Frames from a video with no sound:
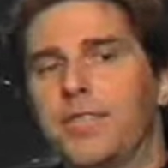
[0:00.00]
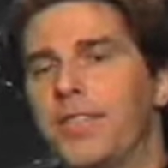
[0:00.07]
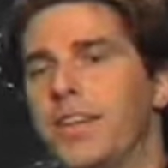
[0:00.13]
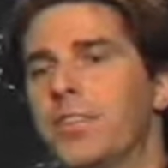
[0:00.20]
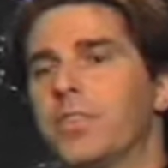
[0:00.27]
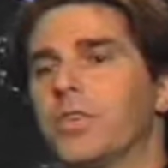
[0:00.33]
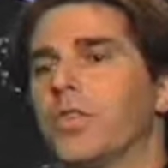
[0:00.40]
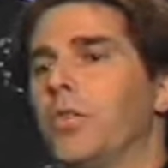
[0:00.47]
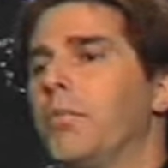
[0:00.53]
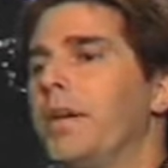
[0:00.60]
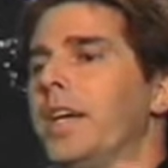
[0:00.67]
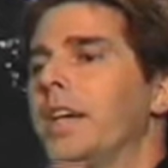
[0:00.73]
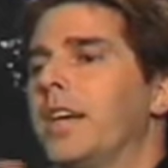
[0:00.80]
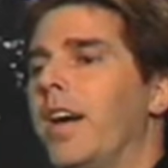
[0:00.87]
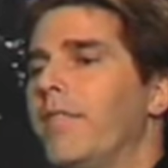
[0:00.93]
physical
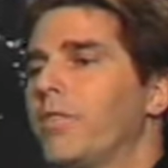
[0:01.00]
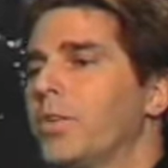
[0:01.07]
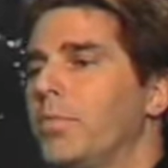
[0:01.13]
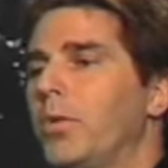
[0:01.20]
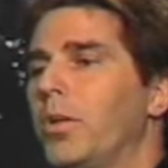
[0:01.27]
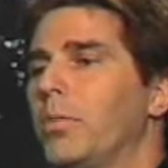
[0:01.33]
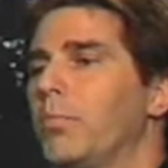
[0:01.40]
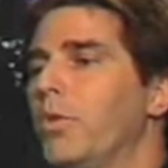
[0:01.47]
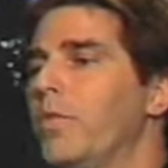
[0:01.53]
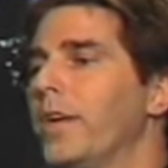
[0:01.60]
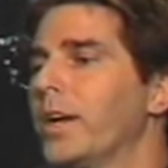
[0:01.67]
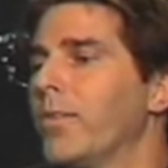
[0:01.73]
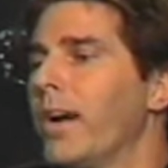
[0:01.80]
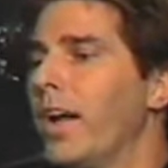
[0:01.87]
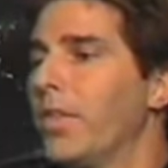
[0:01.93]
being comfortable and
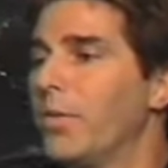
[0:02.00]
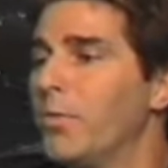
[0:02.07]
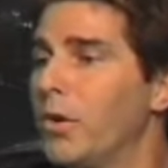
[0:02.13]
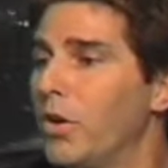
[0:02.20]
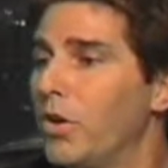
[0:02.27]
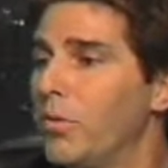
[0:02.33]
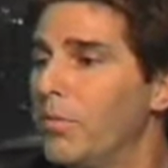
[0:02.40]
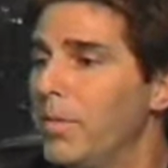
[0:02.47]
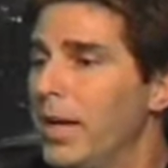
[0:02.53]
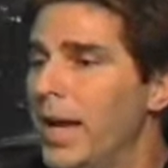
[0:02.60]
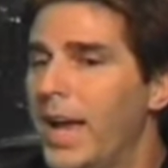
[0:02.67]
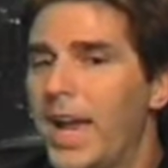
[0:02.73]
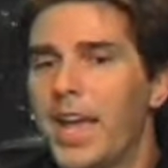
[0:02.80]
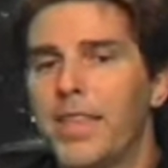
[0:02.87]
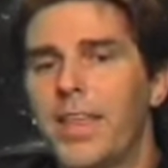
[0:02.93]
moving around the room,
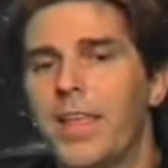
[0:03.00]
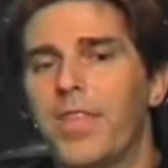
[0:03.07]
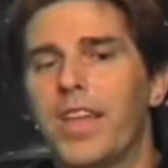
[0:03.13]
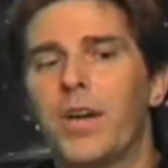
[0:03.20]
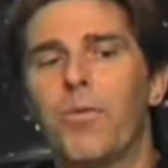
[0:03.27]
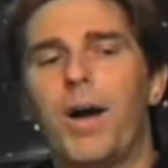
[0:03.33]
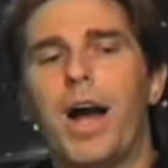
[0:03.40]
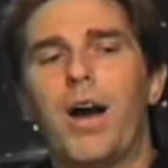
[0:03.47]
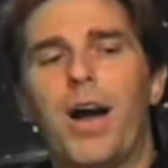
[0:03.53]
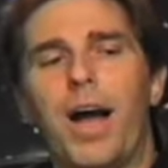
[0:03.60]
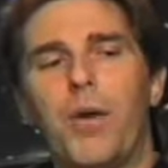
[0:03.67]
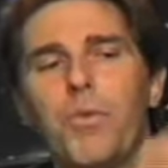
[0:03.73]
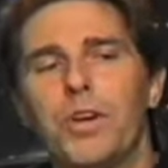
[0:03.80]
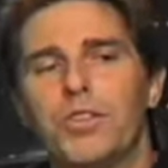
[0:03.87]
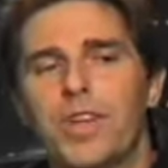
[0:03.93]
and they think, wow,
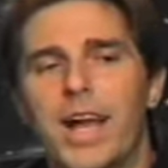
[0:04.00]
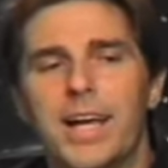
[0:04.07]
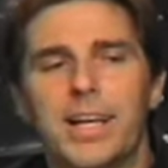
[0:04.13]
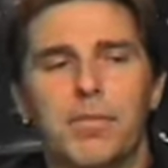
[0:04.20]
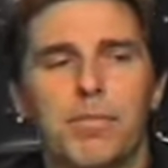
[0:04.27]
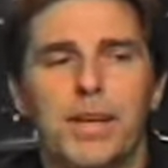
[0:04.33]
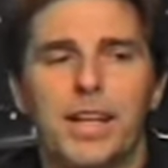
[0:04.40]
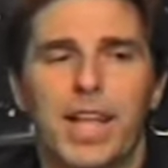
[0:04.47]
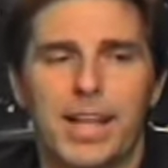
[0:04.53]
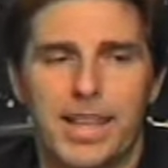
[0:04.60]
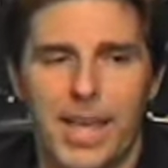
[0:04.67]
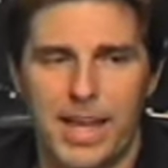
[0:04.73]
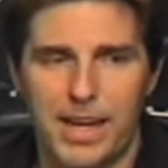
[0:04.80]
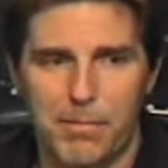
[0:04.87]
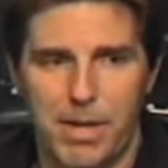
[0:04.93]
I wish I could be like
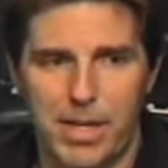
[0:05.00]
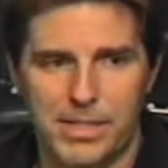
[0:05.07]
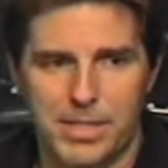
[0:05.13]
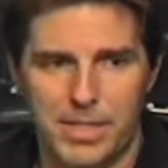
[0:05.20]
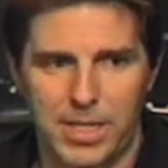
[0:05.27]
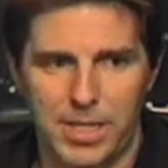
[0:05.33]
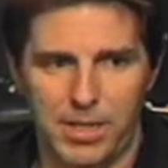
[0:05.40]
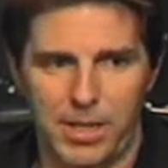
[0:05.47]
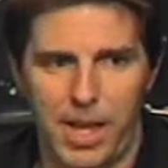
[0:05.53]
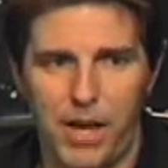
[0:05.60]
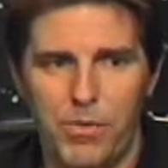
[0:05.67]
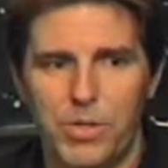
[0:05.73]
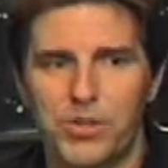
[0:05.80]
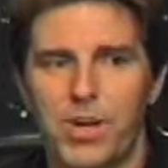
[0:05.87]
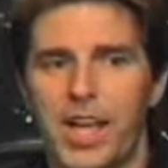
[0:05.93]
that in my skin. I
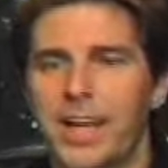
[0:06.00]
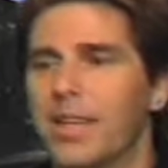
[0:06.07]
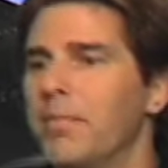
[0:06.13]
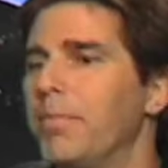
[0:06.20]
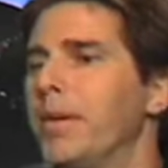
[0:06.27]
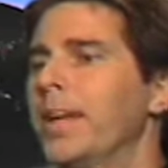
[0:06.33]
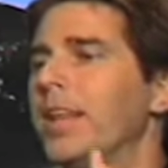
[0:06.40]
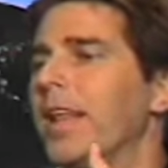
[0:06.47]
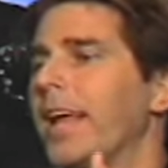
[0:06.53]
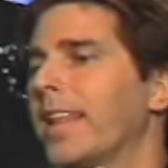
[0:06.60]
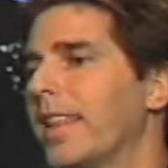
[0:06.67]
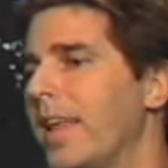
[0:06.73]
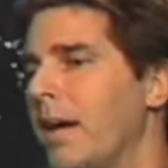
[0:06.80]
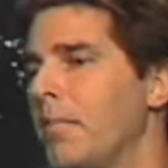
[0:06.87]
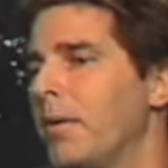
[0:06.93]
wish I could be
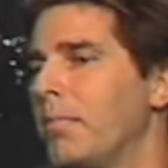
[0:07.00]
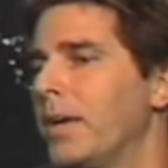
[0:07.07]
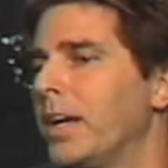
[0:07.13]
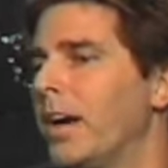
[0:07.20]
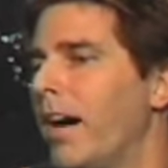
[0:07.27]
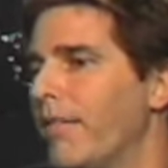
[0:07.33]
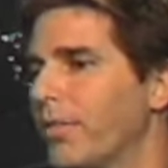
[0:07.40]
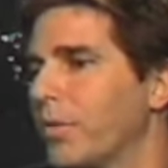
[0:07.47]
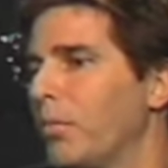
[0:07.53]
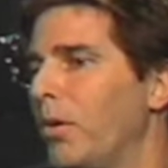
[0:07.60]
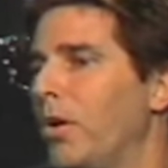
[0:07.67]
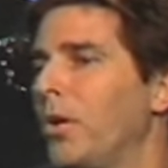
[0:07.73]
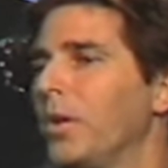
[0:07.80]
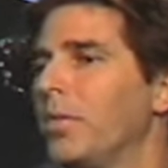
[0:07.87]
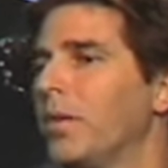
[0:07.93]
like them and be
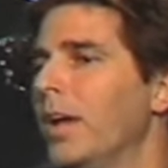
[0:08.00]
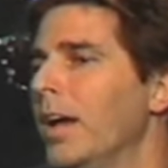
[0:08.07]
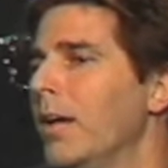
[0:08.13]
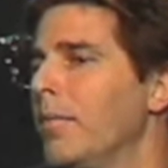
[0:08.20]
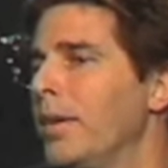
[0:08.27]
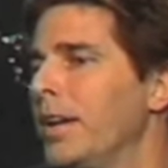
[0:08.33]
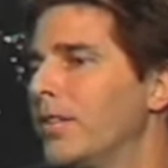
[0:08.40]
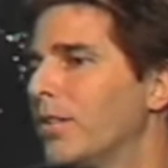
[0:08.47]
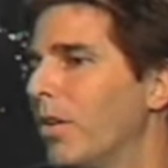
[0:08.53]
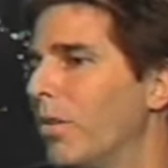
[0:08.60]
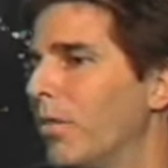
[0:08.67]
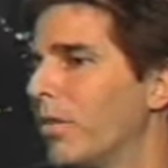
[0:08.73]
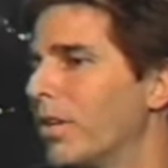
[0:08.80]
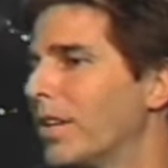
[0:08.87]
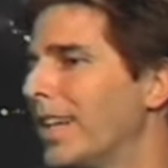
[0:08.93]
comfortable and be
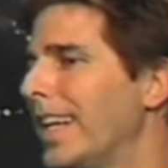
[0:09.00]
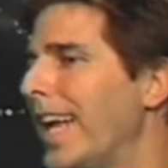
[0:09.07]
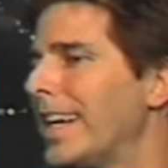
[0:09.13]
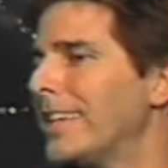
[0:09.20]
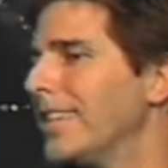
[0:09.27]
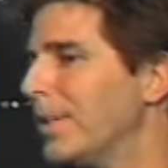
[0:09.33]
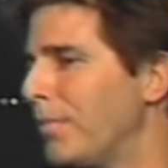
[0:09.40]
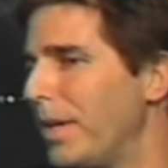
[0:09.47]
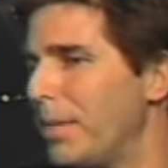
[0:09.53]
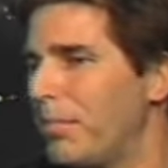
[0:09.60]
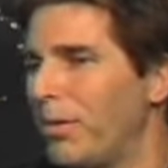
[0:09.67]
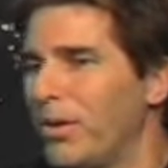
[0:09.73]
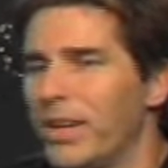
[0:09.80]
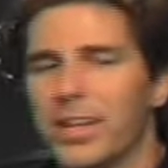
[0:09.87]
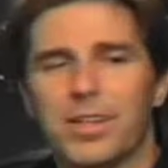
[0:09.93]
so connected to
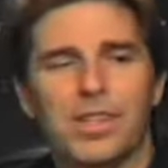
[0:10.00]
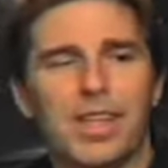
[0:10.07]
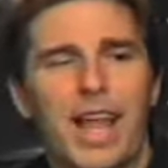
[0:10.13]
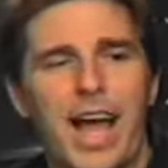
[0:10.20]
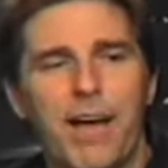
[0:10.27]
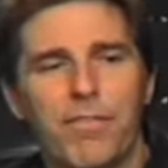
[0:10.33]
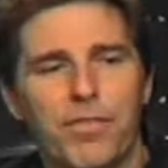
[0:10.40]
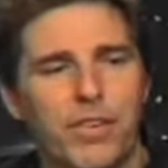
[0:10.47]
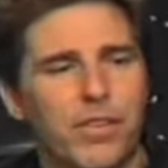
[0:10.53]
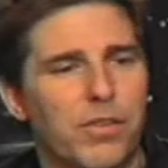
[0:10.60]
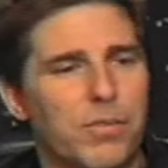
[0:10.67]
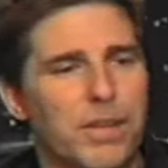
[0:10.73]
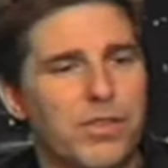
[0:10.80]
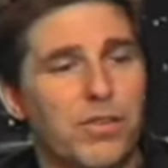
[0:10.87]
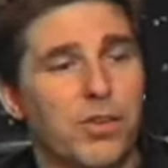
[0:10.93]
people and to laugh and to
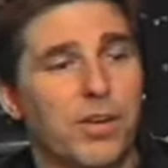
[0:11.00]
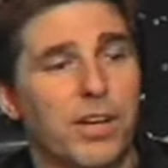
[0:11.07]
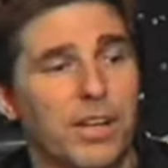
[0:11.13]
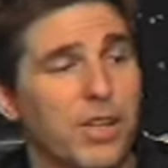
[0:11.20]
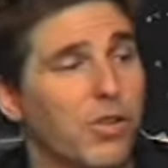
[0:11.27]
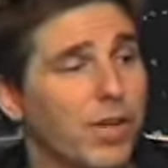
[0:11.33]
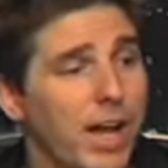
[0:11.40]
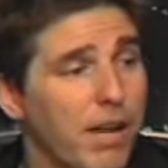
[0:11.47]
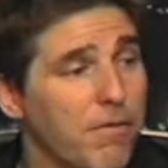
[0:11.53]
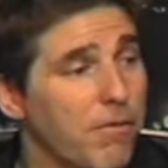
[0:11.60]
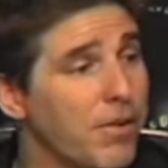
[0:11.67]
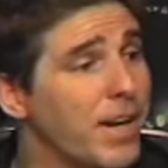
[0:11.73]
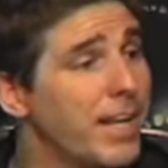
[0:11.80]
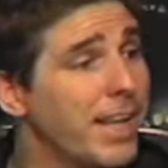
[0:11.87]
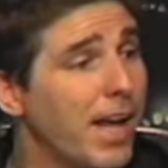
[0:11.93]
be so, you know,
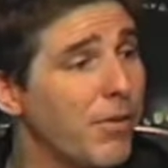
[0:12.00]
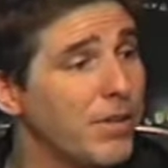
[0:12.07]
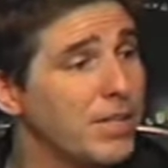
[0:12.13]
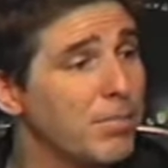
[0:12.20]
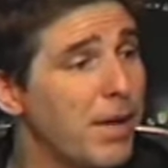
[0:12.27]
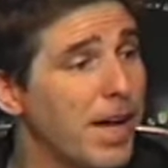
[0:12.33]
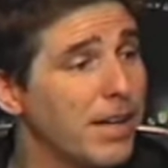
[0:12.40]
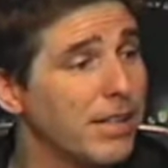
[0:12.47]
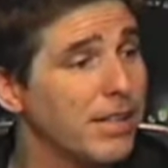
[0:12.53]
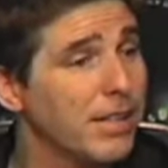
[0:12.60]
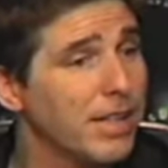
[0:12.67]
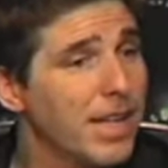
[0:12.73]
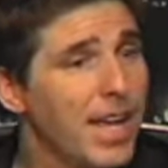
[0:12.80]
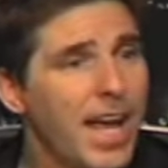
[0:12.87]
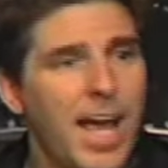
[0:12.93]
carefree in that respect.
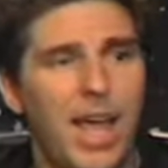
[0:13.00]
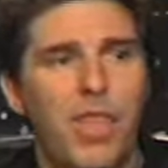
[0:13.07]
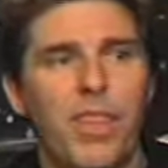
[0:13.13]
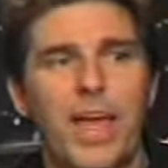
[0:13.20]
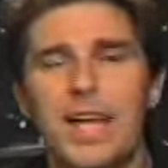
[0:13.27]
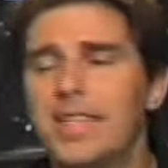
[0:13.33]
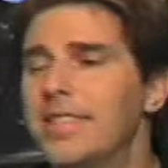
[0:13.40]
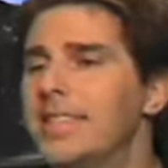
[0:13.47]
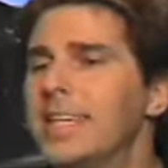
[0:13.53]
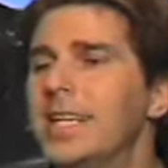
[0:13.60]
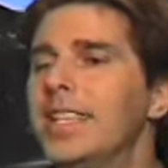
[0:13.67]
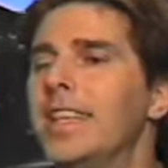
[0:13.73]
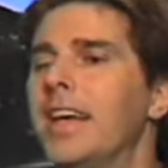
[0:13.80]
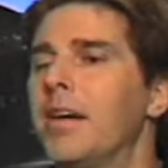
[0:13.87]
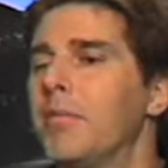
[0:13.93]
And they see
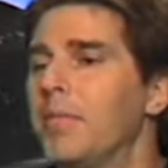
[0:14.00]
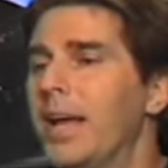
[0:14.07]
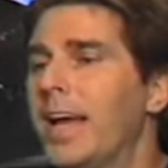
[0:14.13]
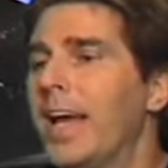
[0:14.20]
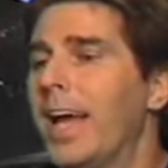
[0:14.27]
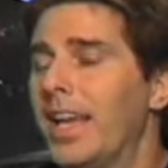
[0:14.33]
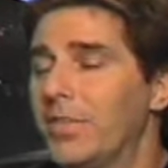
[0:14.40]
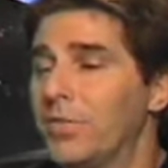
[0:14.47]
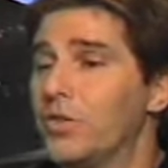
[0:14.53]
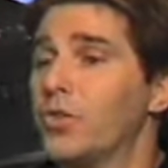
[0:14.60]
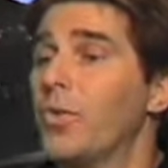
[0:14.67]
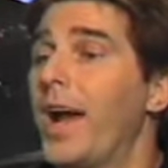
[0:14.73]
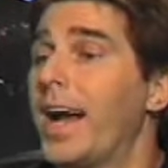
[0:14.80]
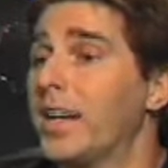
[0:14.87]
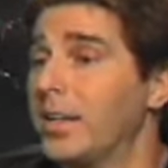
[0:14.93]
them as
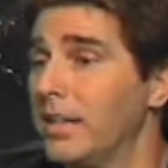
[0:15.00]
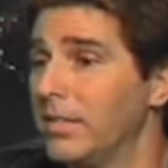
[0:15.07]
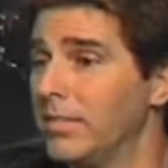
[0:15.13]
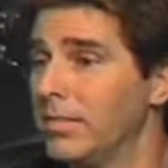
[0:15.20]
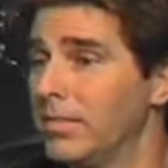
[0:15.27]
attractive.